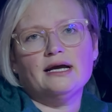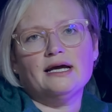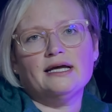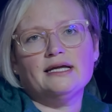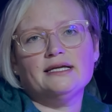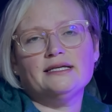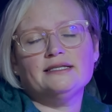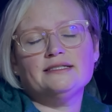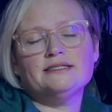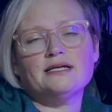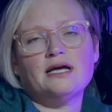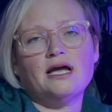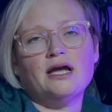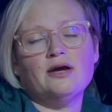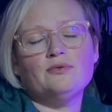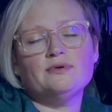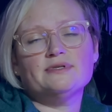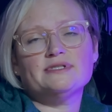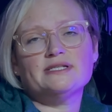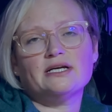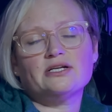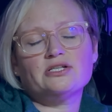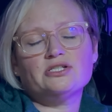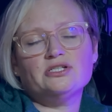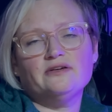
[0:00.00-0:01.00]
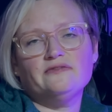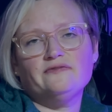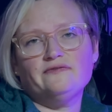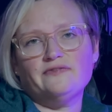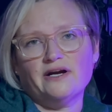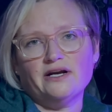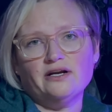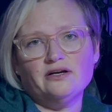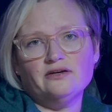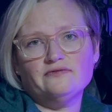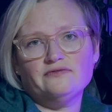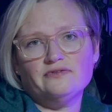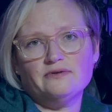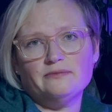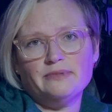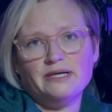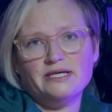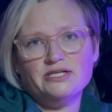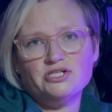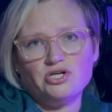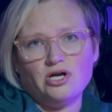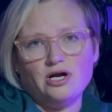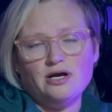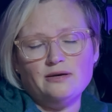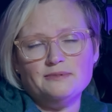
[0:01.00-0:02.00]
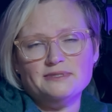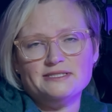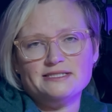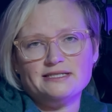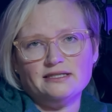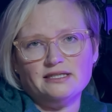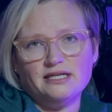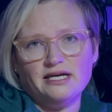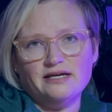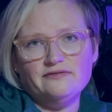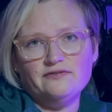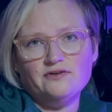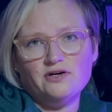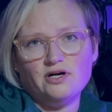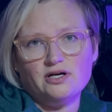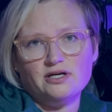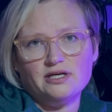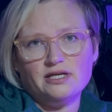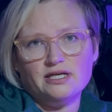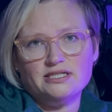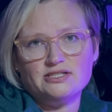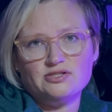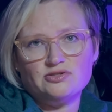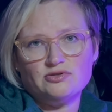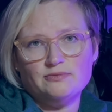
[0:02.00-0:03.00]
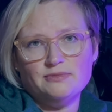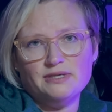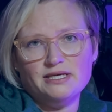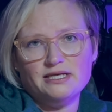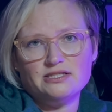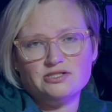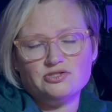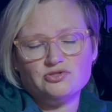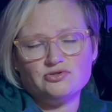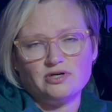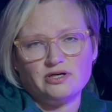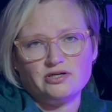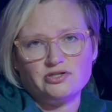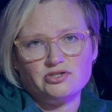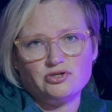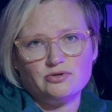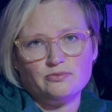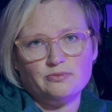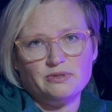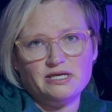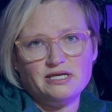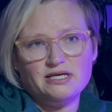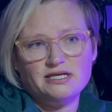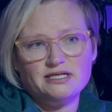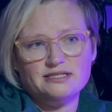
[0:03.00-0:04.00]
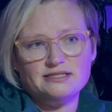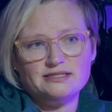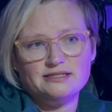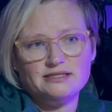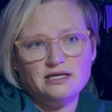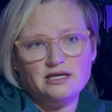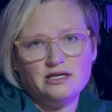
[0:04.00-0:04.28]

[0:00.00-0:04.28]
And I was actually fired from my job as a lifeguard and a swimming instructor because